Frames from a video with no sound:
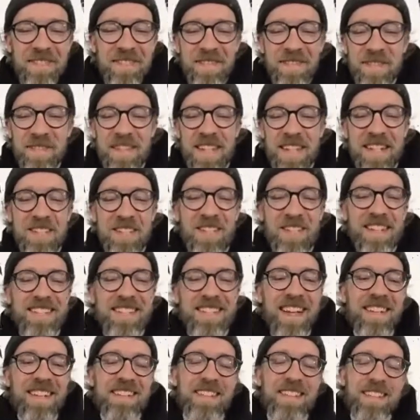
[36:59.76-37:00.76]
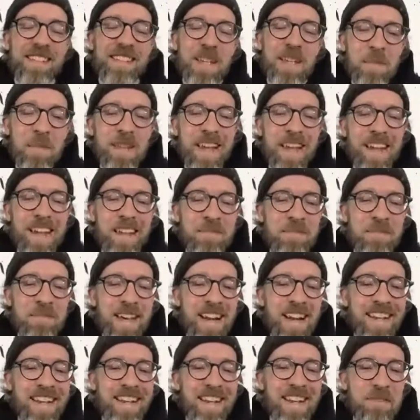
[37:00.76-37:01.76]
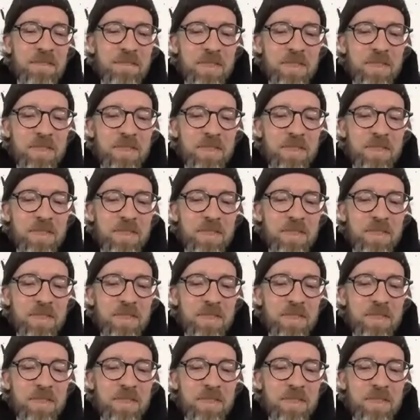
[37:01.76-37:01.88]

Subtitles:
that shit sounds intimidating, man. I can't